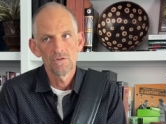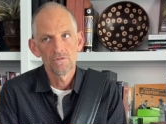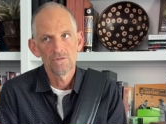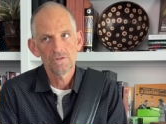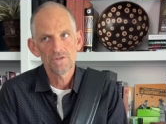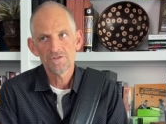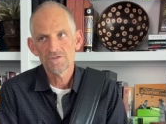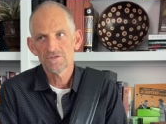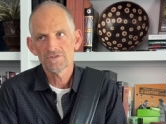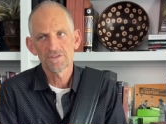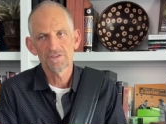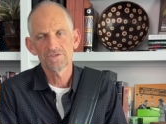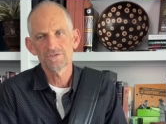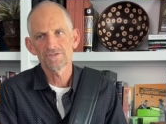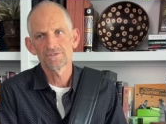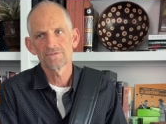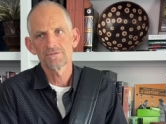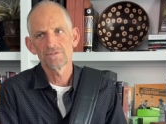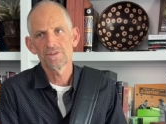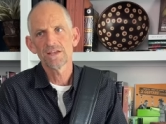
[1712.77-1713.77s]
just
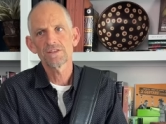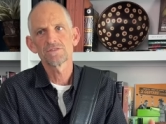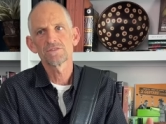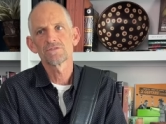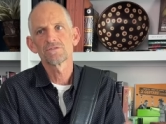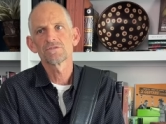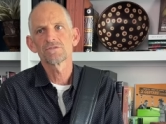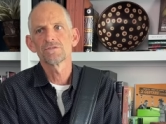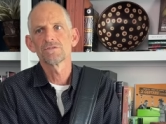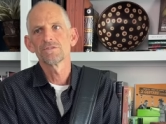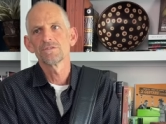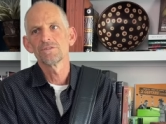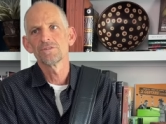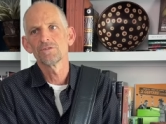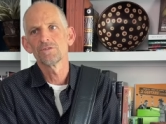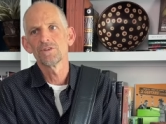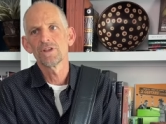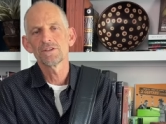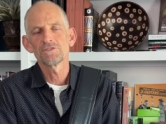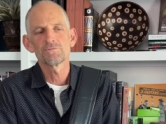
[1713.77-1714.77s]
this that's you
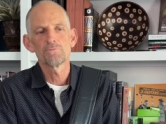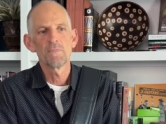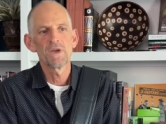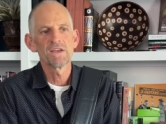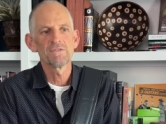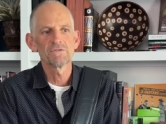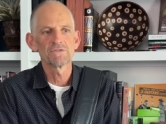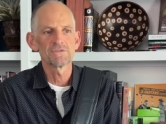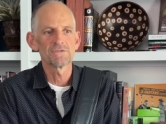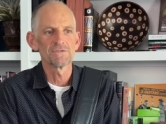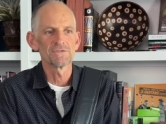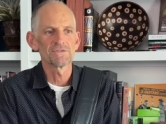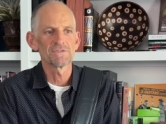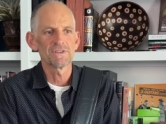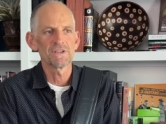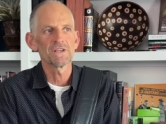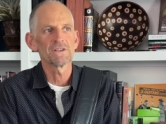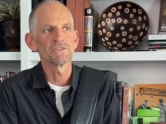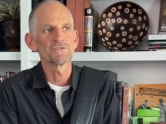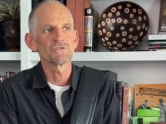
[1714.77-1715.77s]
know that's Mavis's
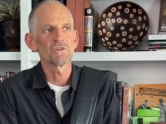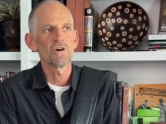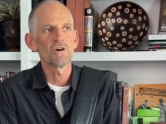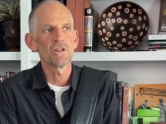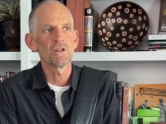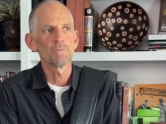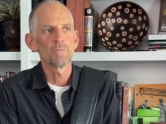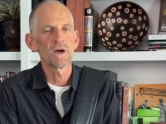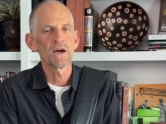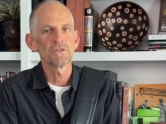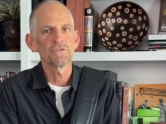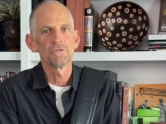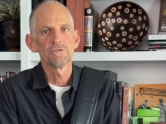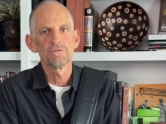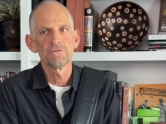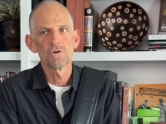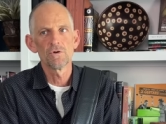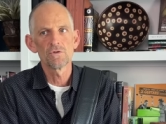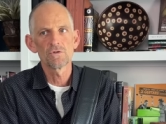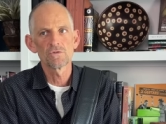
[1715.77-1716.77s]
thing it's all about the
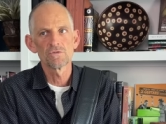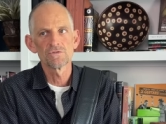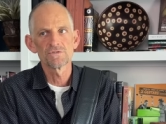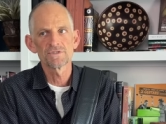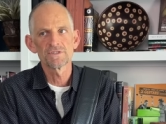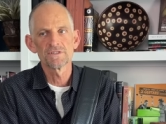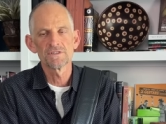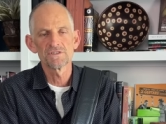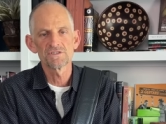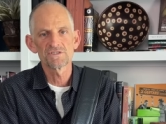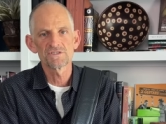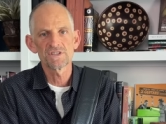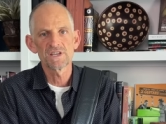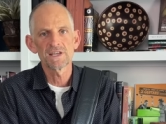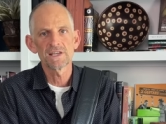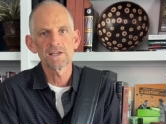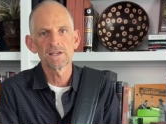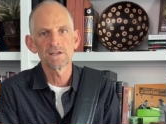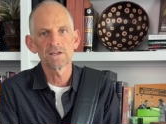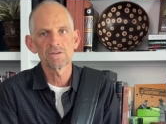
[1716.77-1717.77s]
vocals and the
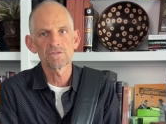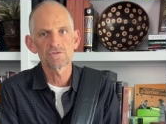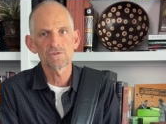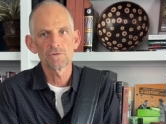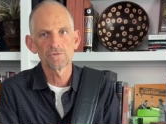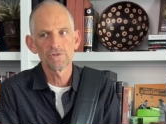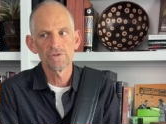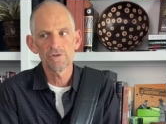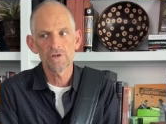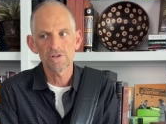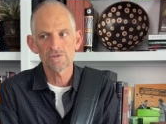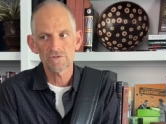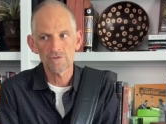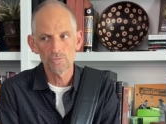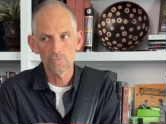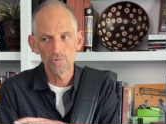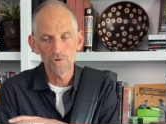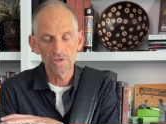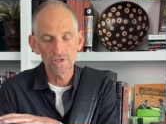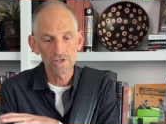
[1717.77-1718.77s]
singing so you get
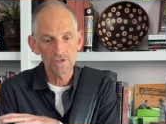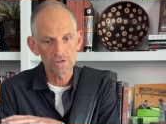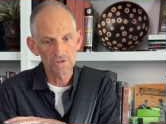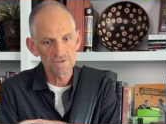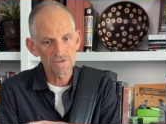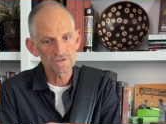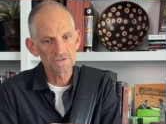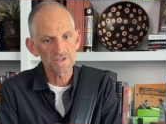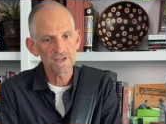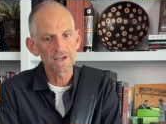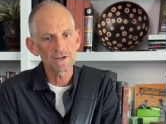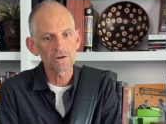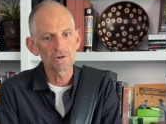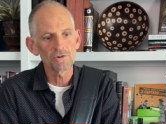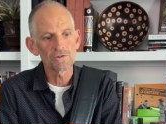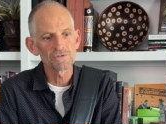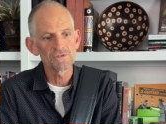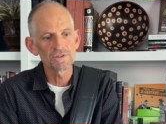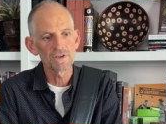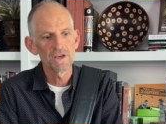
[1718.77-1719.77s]
some really good
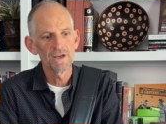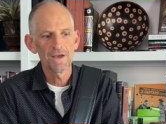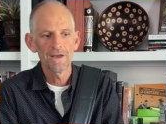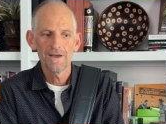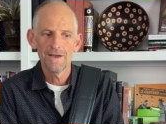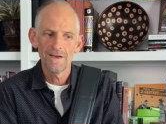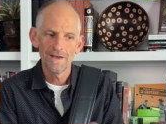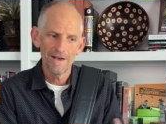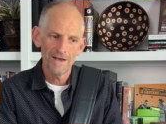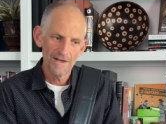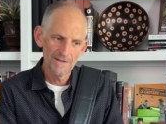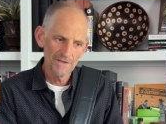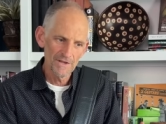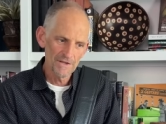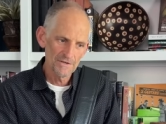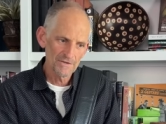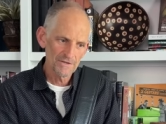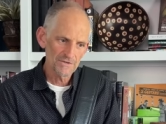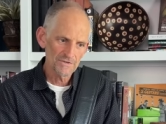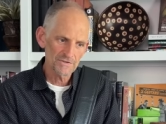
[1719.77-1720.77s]
singers and
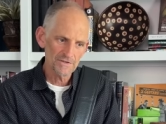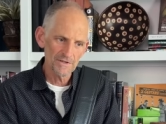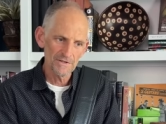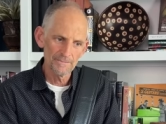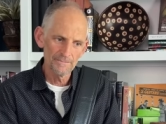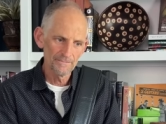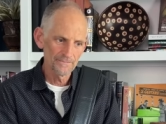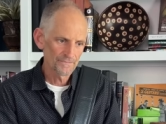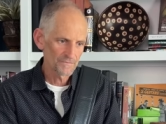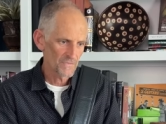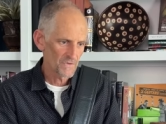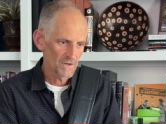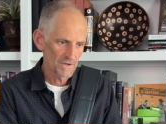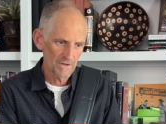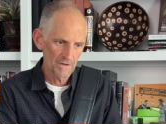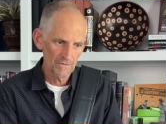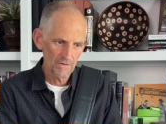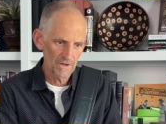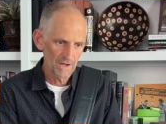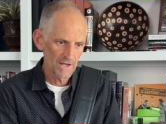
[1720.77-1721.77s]
then just a,
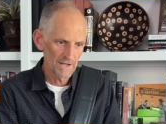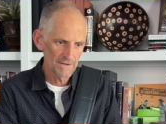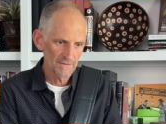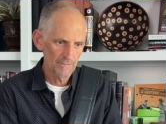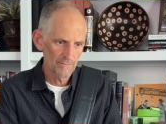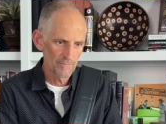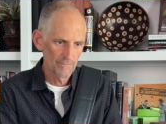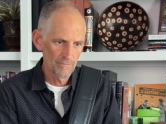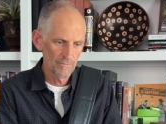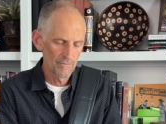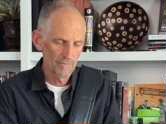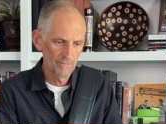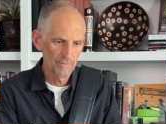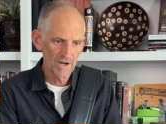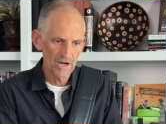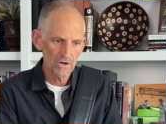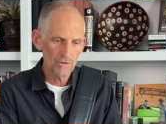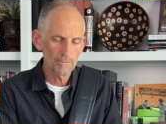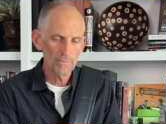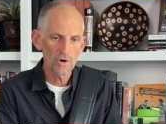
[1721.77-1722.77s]
a
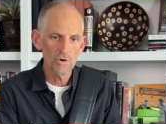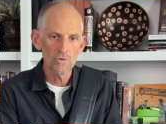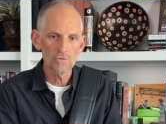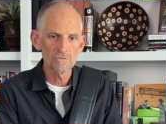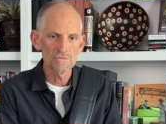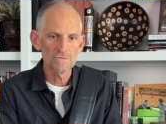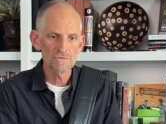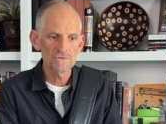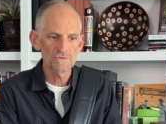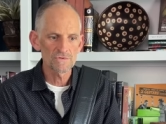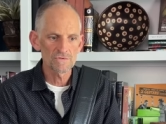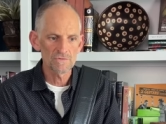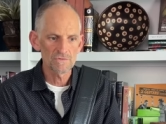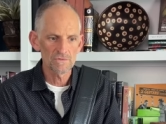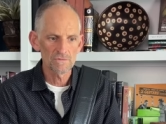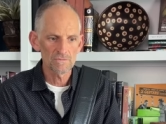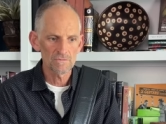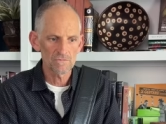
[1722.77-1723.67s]
bare bones